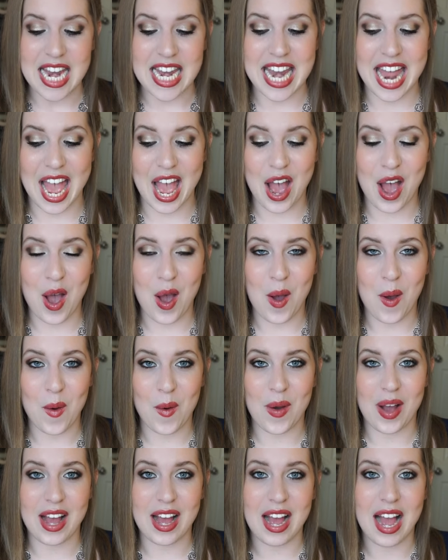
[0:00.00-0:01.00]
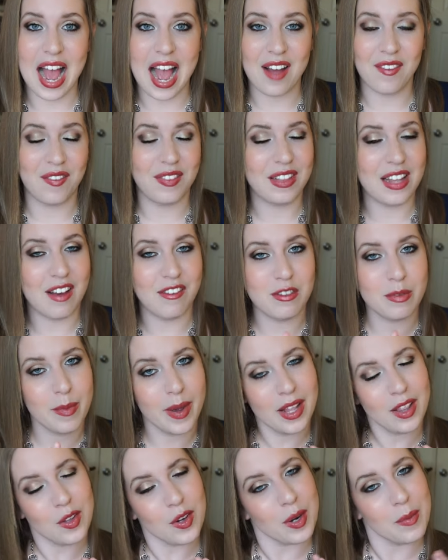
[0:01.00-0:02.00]
Now, I've loved
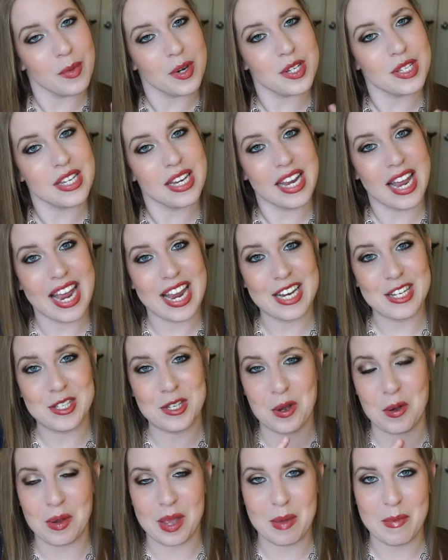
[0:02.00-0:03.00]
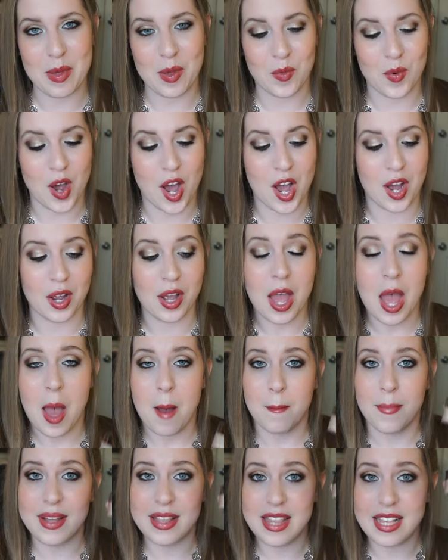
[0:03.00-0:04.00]
my Laura Mercier, don't get me wrong,
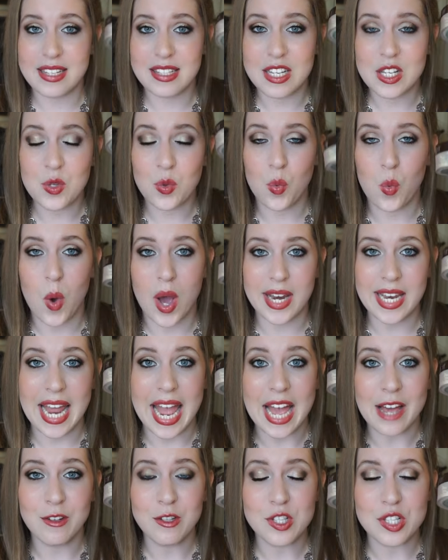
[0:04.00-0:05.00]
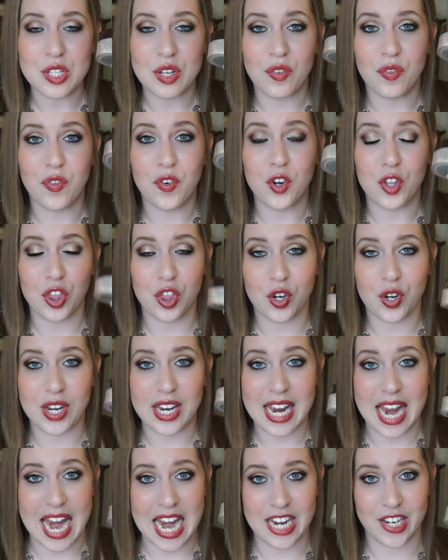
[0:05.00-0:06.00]
but this is 1 ounce for
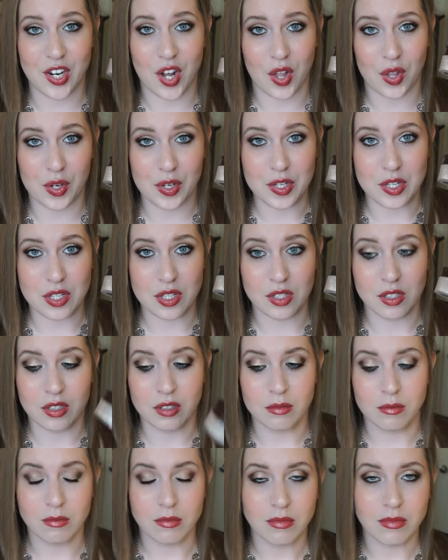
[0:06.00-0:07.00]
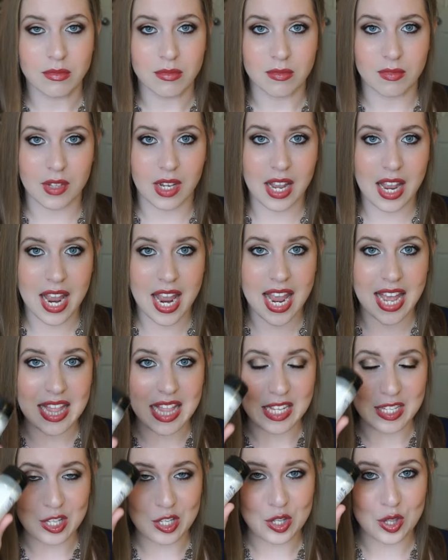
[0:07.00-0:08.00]
$38.
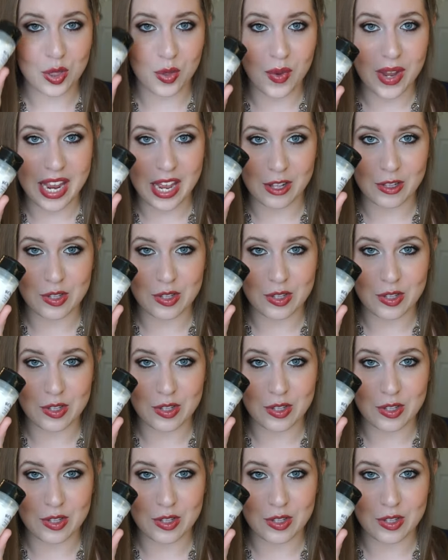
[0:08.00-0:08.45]
And this is 3